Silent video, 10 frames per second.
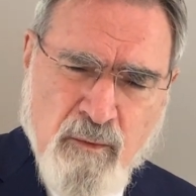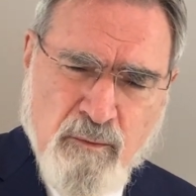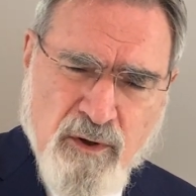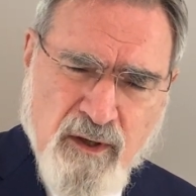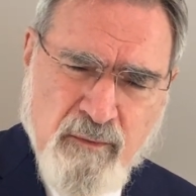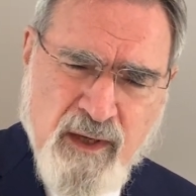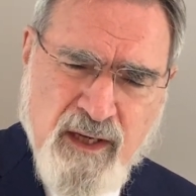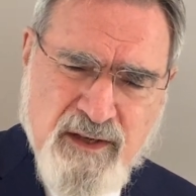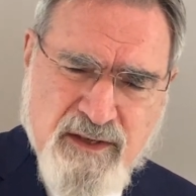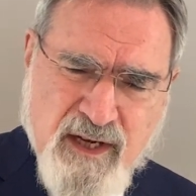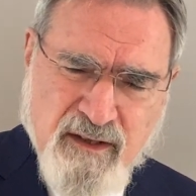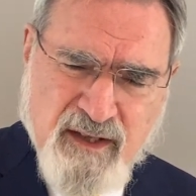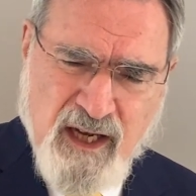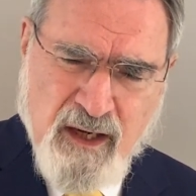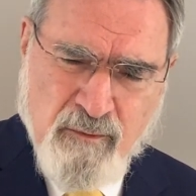Purim is a
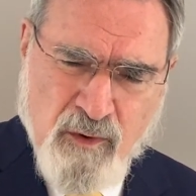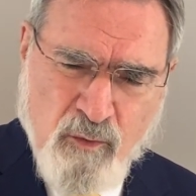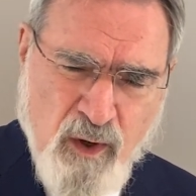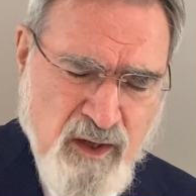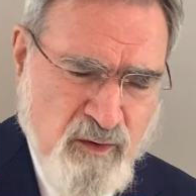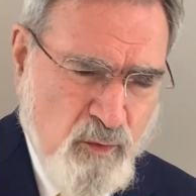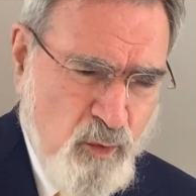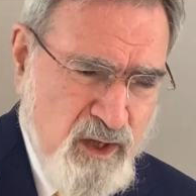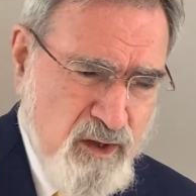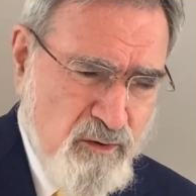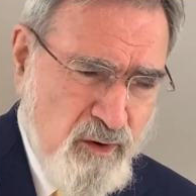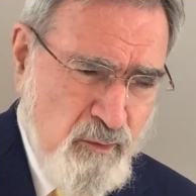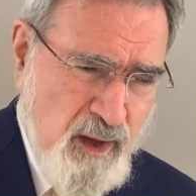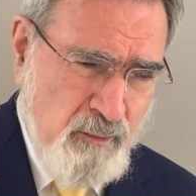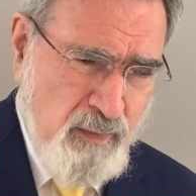time when we
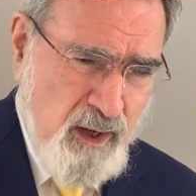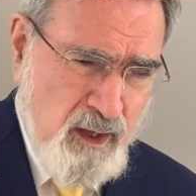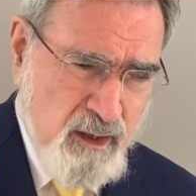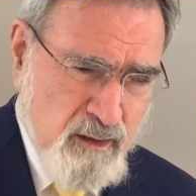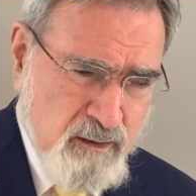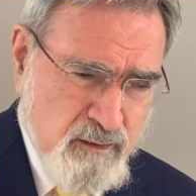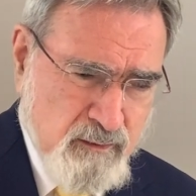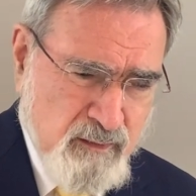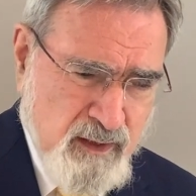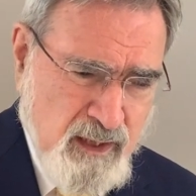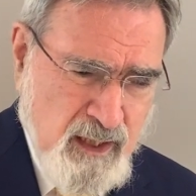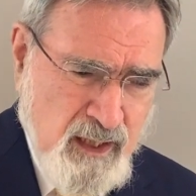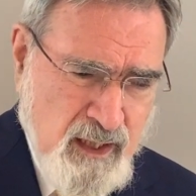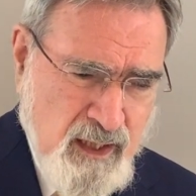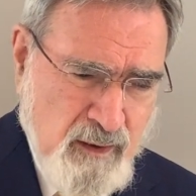remember
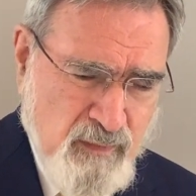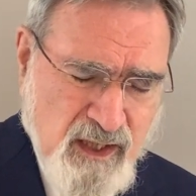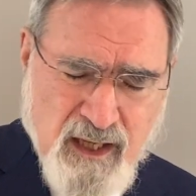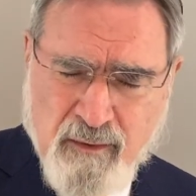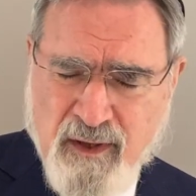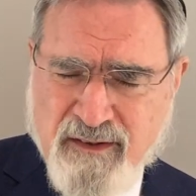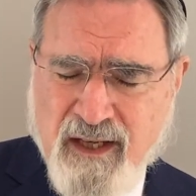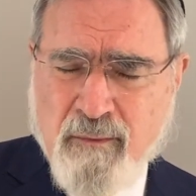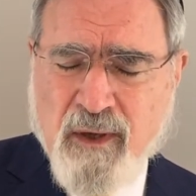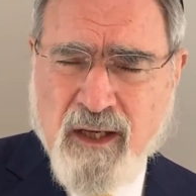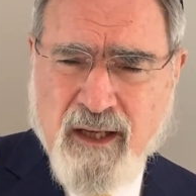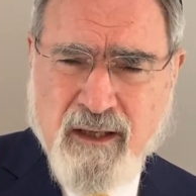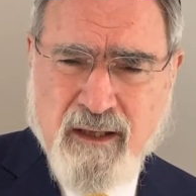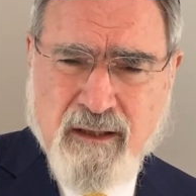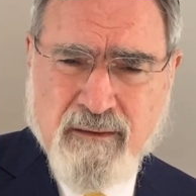Milchemet
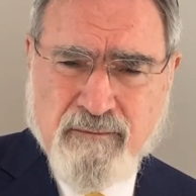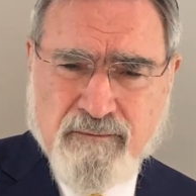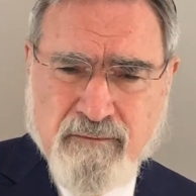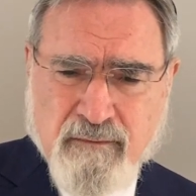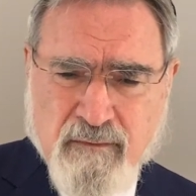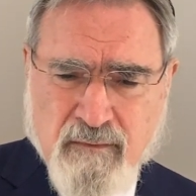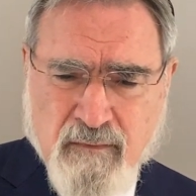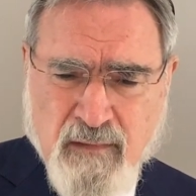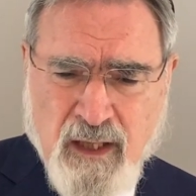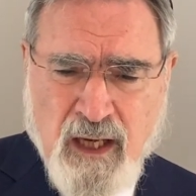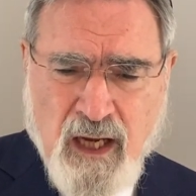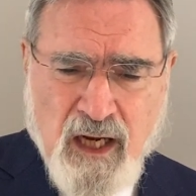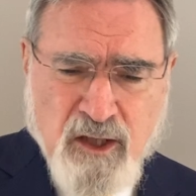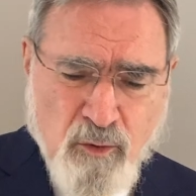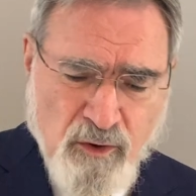Amalek.
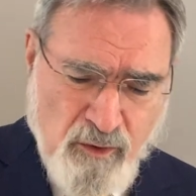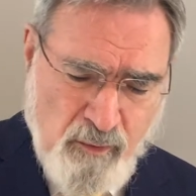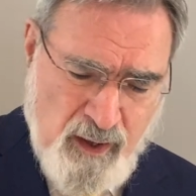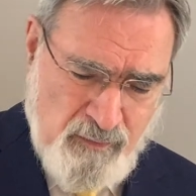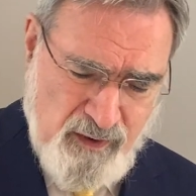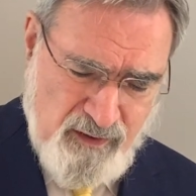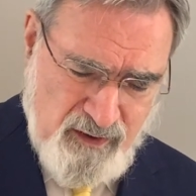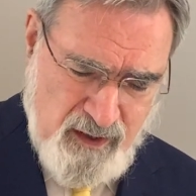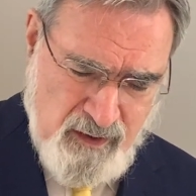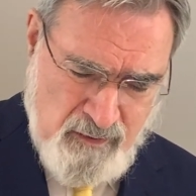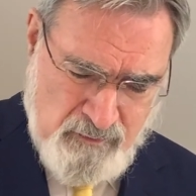And you will remember the